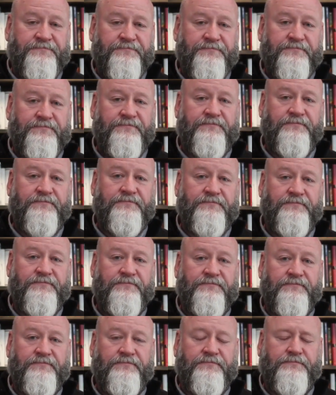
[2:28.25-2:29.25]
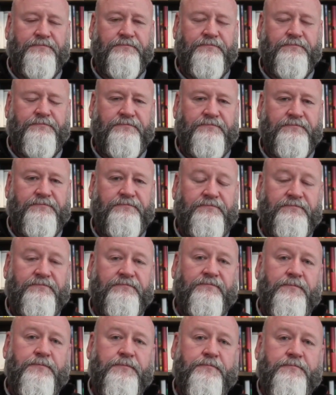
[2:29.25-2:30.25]

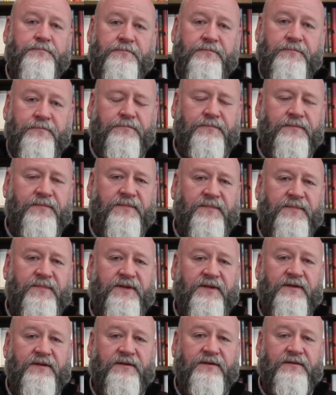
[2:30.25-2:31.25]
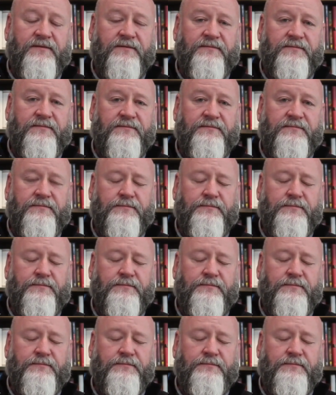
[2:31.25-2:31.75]
(not speaking)